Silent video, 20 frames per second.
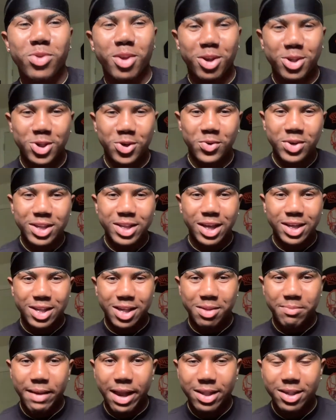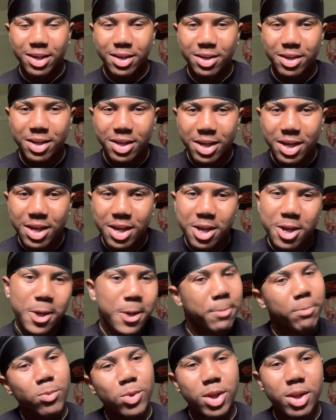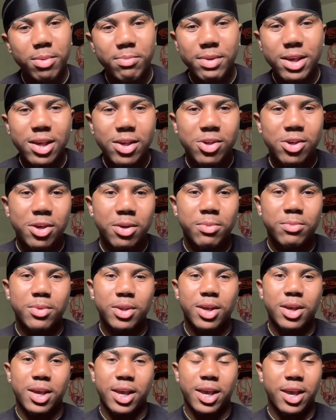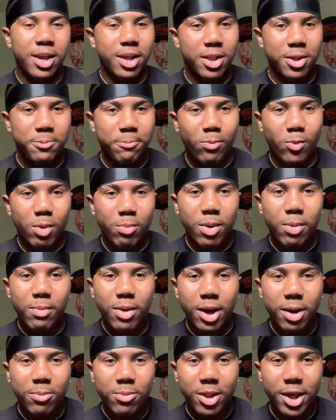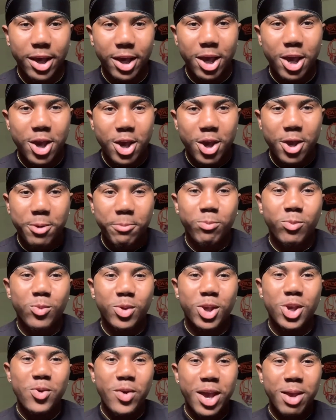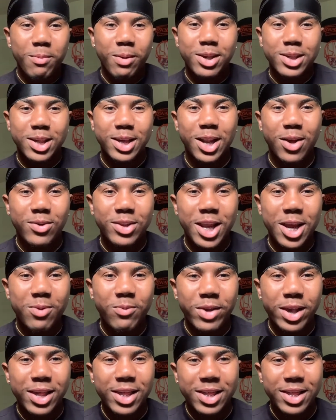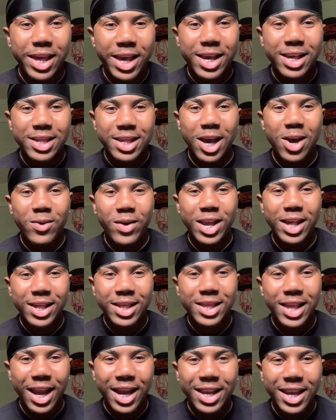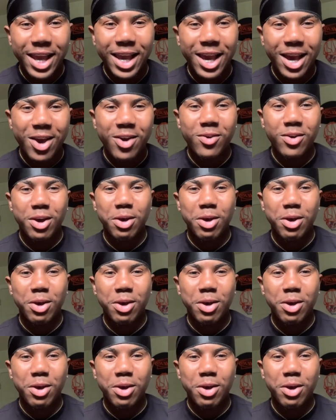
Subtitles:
So he takes us back to the beach. And my mom like, you had my son out there with his cheeks out and his dick down.